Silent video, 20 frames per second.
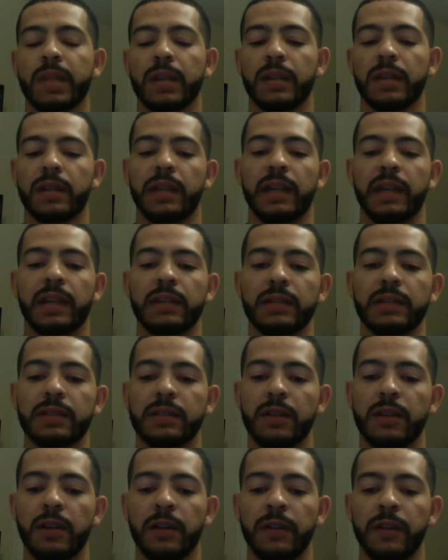They can
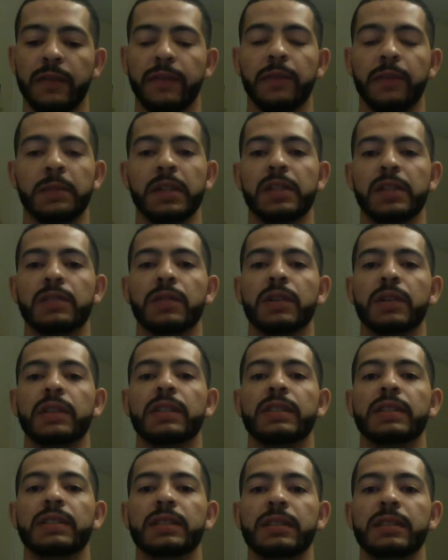start from a short
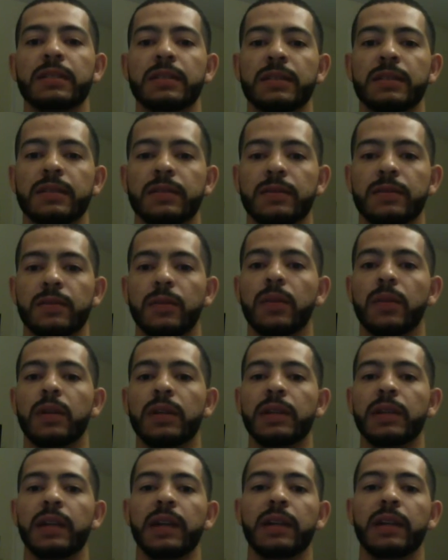distance one
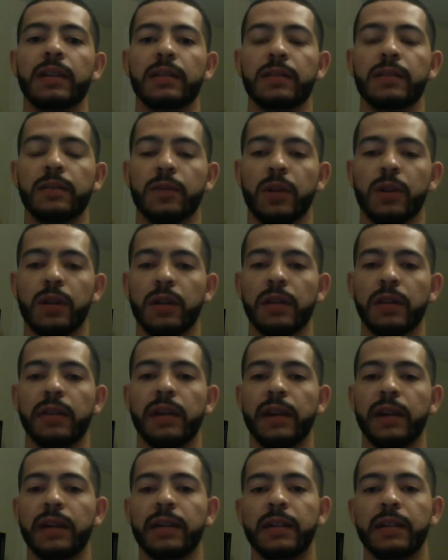day, work on
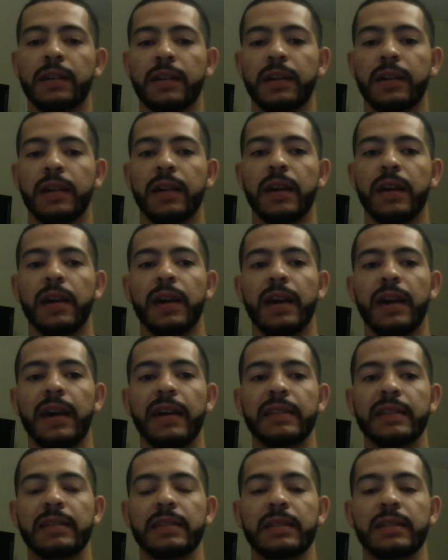that.
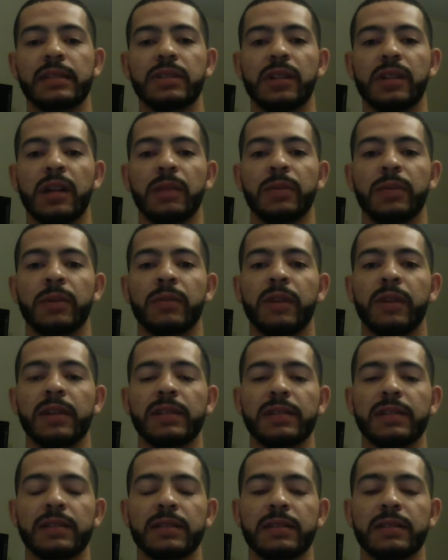As the child
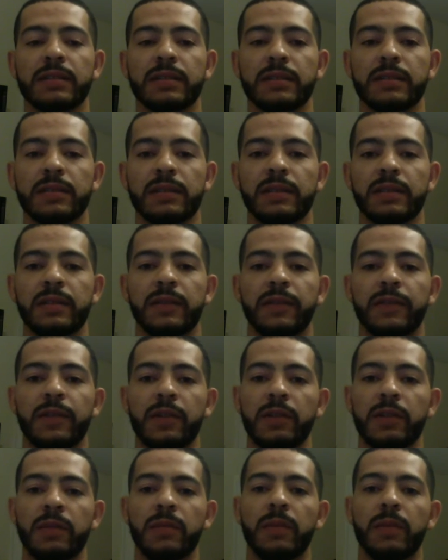progresses, the
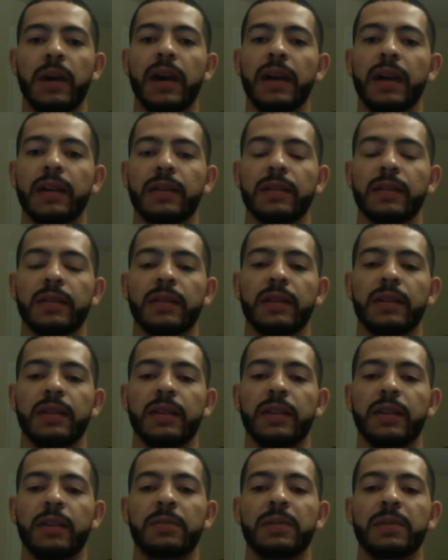further back the
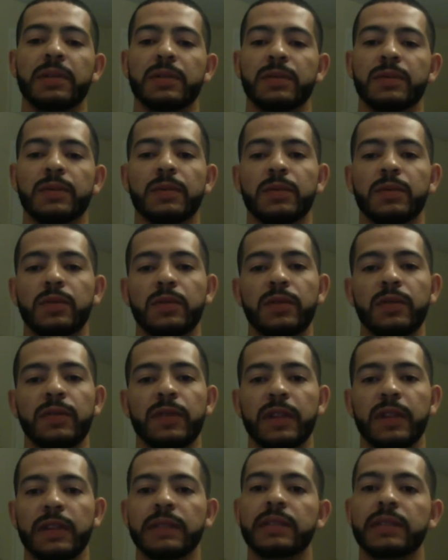therapist will move
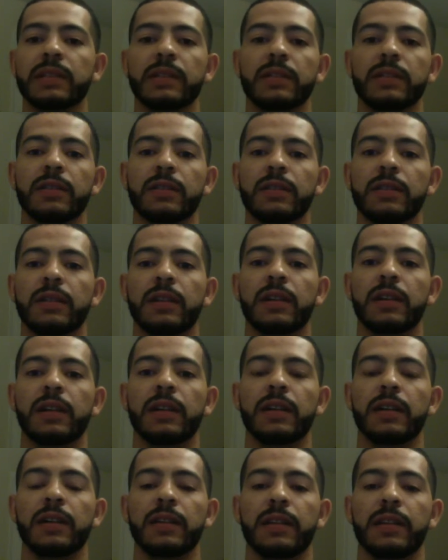until
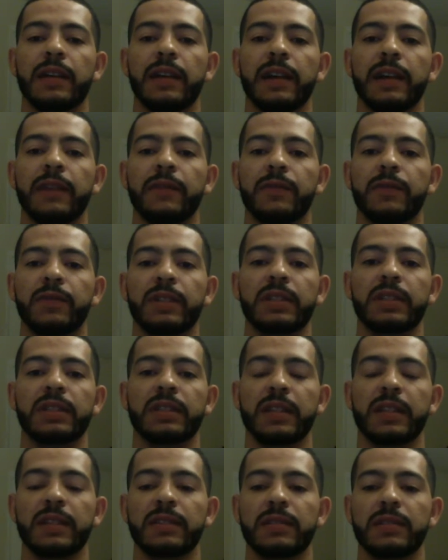they have reached
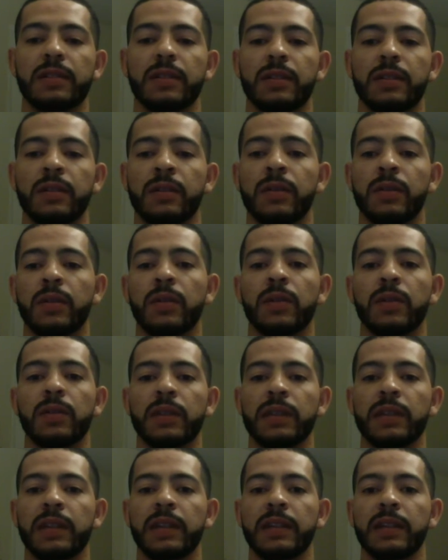a certain goal
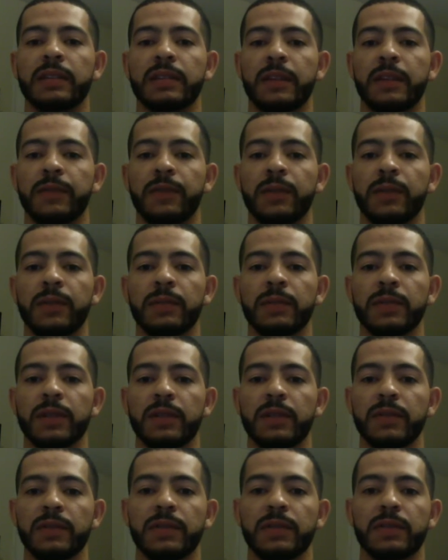that they set for
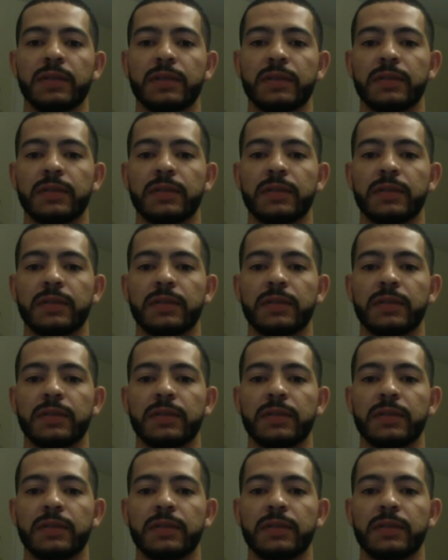themselves.